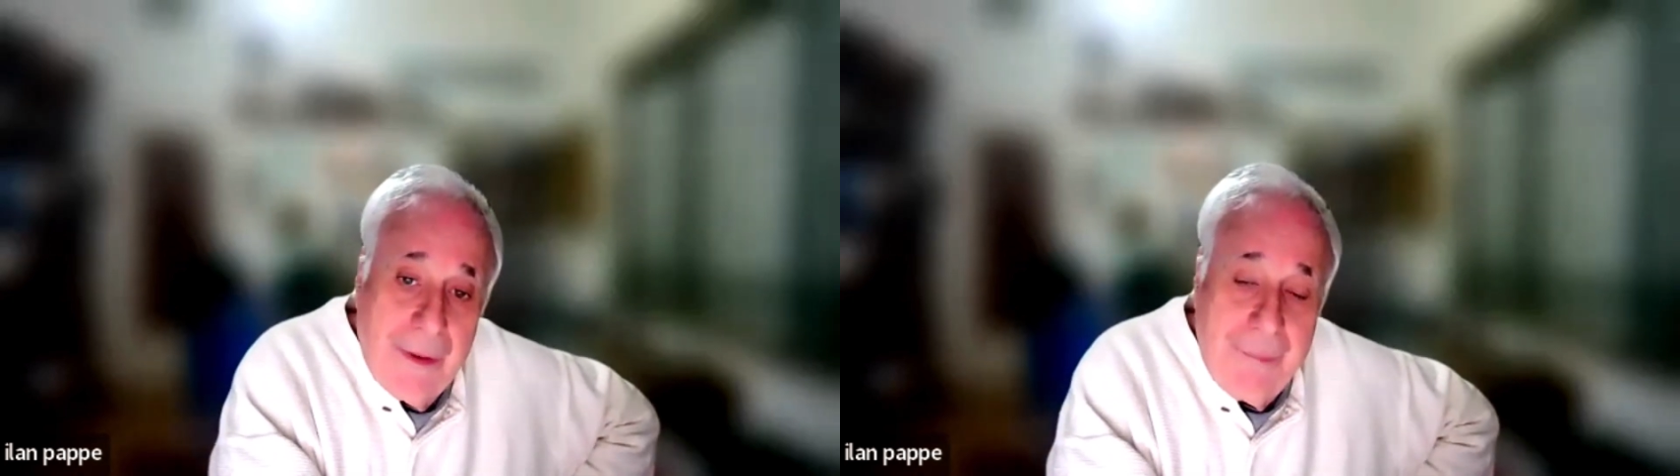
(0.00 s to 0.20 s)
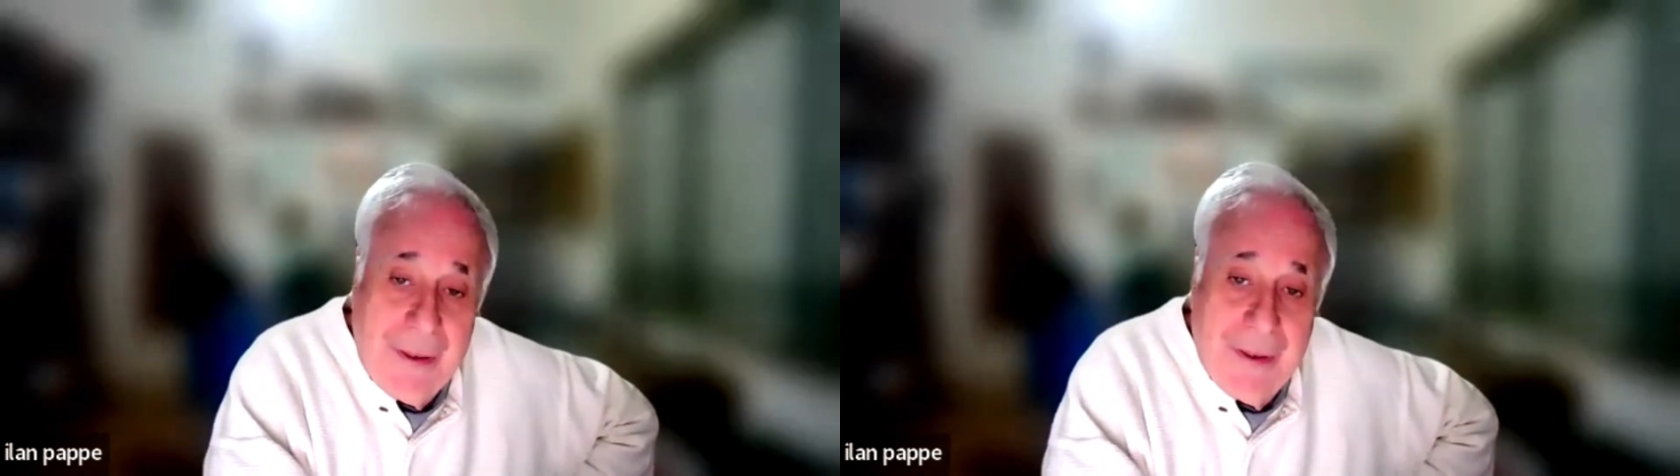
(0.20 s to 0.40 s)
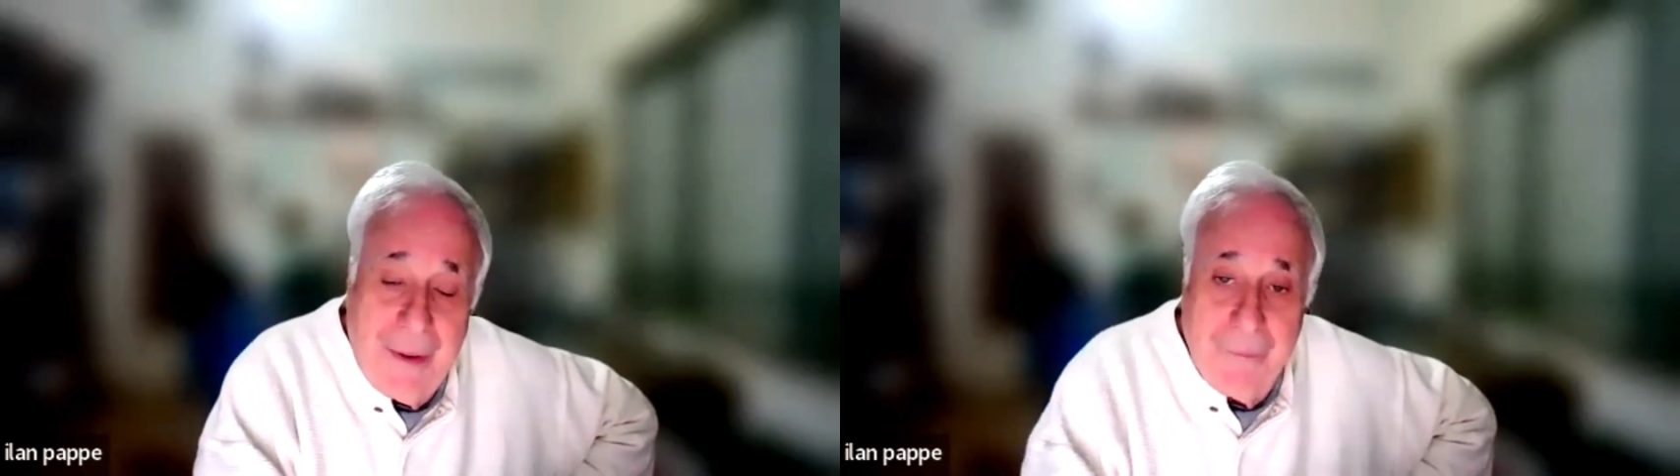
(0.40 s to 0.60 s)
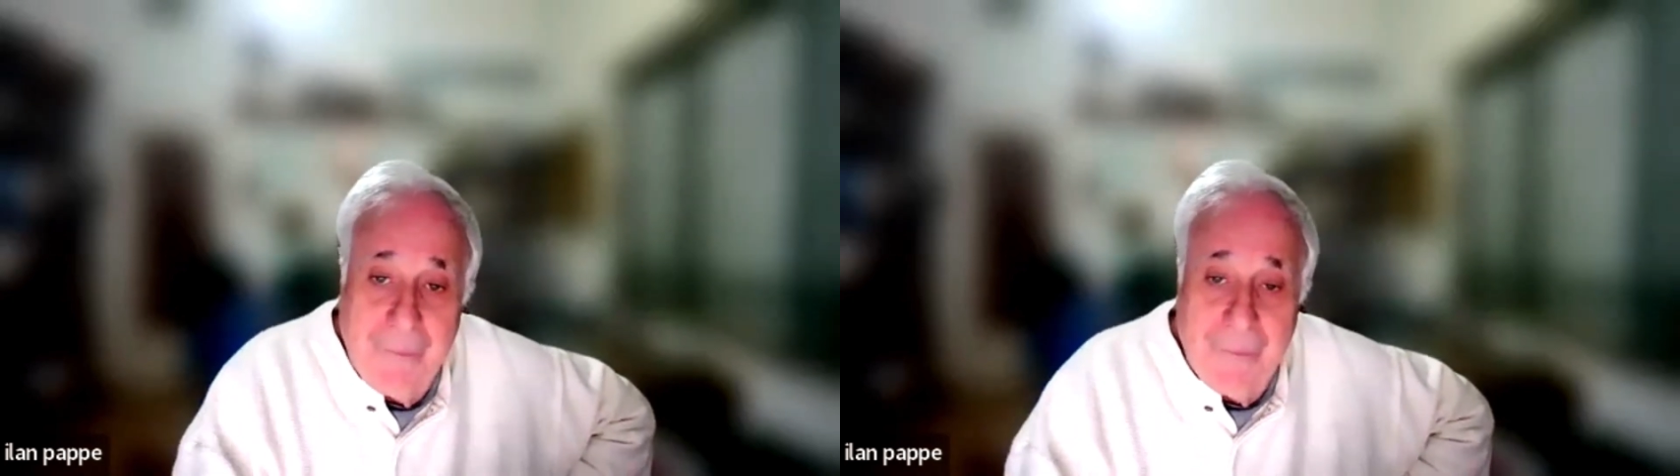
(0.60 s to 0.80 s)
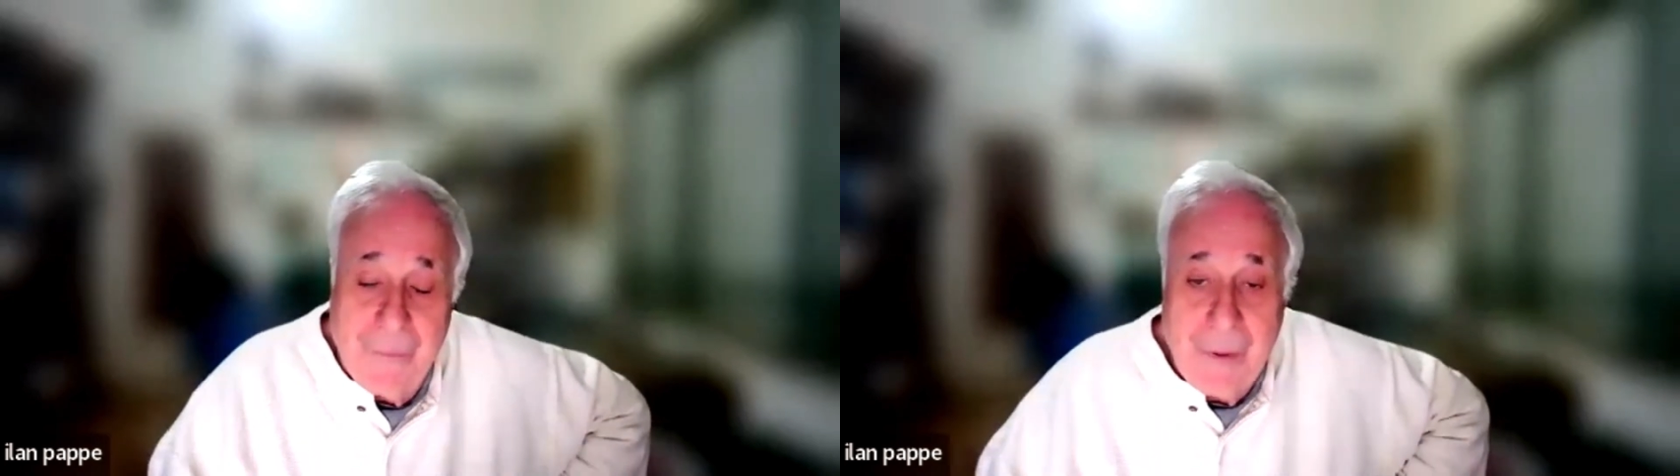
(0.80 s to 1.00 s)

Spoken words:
it became